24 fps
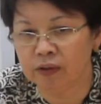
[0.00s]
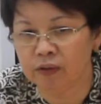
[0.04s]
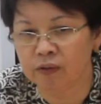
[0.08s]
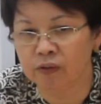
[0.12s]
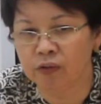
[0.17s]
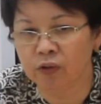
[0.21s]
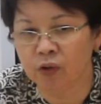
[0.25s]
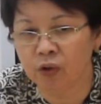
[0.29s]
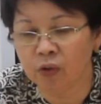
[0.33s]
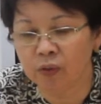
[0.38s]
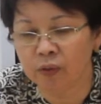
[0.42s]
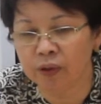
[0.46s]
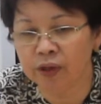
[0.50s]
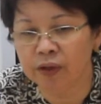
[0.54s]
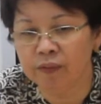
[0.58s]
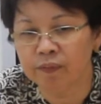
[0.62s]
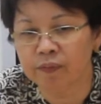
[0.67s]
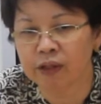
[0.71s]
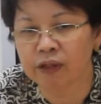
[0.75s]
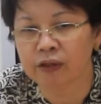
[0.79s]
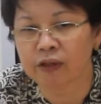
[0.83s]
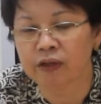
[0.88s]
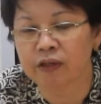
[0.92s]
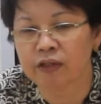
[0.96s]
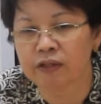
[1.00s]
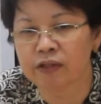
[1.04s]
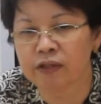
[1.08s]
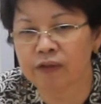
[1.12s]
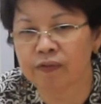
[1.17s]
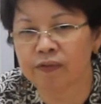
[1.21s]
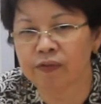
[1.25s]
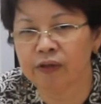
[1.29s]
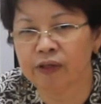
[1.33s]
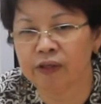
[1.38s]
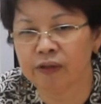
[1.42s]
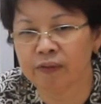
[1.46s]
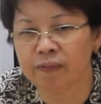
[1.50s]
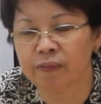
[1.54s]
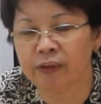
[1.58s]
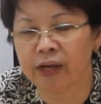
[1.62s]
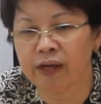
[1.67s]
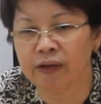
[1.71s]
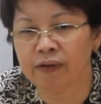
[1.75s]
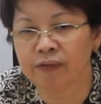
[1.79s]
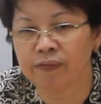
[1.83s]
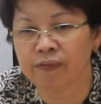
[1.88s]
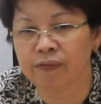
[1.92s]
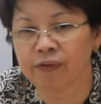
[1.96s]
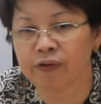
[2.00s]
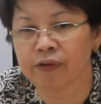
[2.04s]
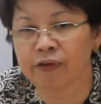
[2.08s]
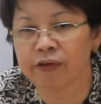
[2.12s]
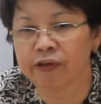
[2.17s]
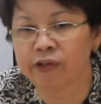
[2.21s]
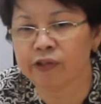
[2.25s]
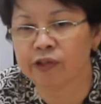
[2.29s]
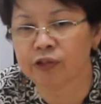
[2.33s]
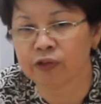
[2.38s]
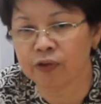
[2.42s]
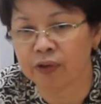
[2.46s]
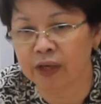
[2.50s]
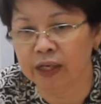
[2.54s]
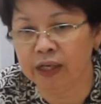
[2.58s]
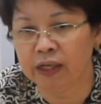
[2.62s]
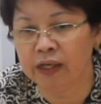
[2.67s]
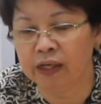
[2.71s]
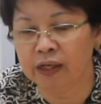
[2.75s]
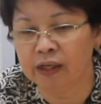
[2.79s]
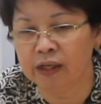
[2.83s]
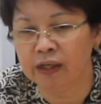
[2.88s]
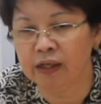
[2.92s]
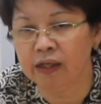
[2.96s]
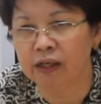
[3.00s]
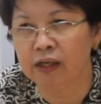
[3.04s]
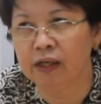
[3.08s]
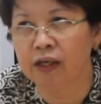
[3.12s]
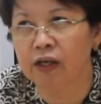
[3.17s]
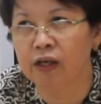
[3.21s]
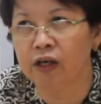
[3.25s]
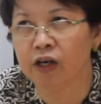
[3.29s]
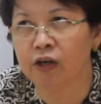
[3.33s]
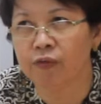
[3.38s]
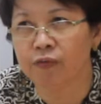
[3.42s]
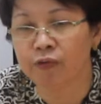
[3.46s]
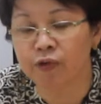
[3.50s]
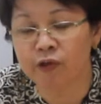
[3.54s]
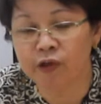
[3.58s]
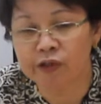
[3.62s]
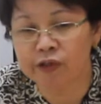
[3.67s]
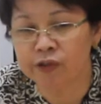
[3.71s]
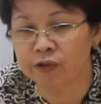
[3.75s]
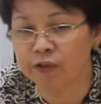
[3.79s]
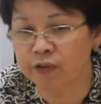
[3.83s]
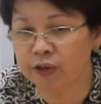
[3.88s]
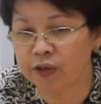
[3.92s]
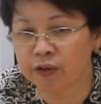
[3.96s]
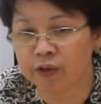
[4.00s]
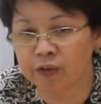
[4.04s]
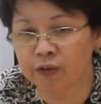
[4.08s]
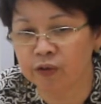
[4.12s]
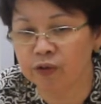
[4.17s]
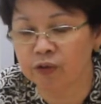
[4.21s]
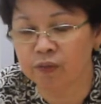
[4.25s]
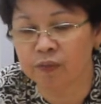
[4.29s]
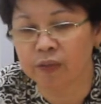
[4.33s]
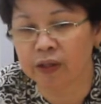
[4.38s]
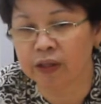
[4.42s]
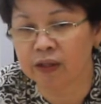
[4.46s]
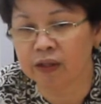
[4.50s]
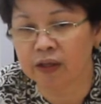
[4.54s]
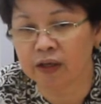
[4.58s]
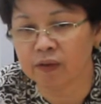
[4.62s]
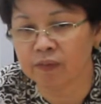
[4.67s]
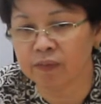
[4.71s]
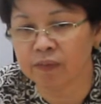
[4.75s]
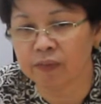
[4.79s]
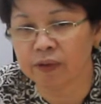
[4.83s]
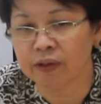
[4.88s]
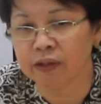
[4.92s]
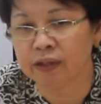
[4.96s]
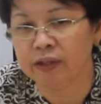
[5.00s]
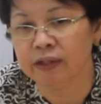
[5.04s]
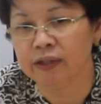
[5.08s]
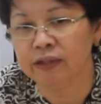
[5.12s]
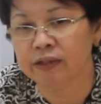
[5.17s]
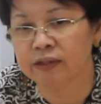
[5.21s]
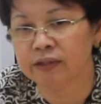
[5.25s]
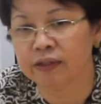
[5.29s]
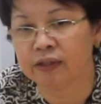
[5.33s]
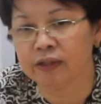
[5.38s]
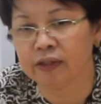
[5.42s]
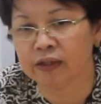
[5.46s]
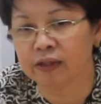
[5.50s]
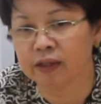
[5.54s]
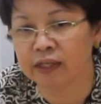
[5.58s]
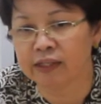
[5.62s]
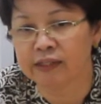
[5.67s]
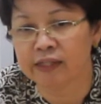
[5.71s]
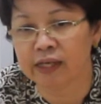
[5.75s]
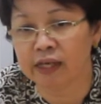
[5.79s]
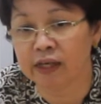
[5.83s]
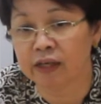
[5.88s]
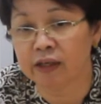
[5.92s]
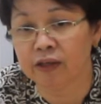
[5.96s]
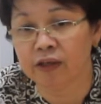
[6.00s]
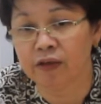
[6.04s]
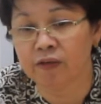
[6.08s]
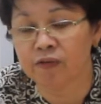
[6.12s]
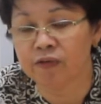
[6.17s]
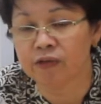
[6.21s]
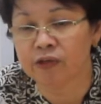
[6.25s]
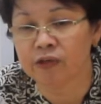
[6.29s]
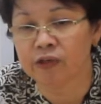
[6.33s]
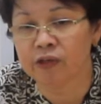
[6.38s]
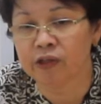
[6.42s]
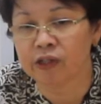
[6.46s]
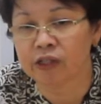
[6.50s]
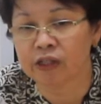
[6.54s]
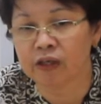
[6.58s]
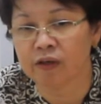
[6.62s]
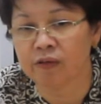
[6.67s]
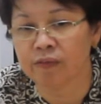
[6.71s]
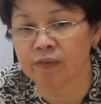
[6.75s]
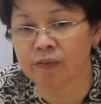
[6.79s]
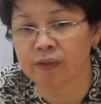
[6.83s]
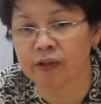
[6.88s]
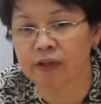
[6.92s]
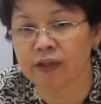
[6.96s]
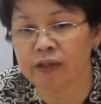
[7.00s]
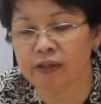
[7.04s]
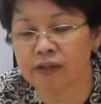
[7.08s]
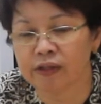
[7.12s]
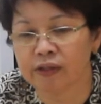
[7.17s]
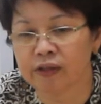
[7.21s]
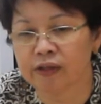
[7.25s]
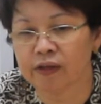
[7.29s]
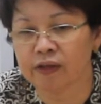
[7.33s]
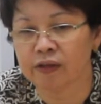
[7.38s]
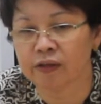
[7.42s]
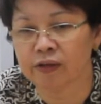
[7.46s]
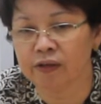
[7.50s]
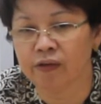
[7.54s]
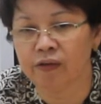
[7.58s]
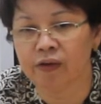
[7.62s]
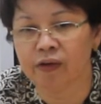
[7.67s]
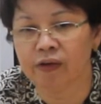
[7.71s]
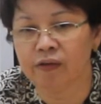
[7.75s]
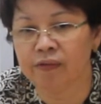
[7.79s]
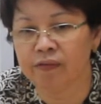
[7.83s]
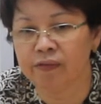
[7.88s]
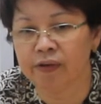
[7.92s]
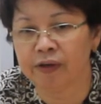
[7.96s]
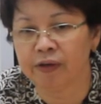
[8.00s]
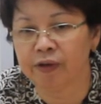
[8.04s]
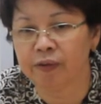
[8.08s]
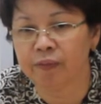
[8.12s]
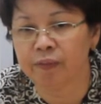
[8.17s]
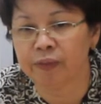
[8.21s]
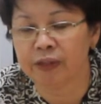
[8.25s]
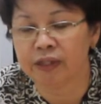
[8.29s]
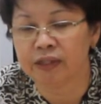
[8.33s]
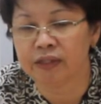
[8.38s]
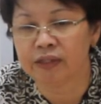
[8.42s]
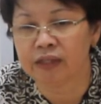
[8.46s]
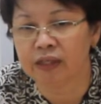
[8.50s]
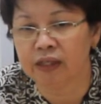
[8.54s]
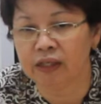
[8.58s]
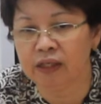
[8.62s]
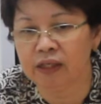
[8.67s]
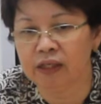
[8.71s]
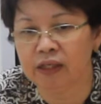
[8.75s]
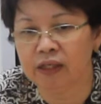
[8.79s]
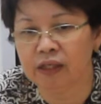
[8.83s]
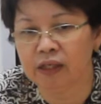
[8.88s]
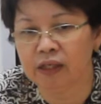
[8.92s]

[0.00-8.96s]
growing because of the demand for training. Of course, the recruitment companies, executive search companies are all very busy.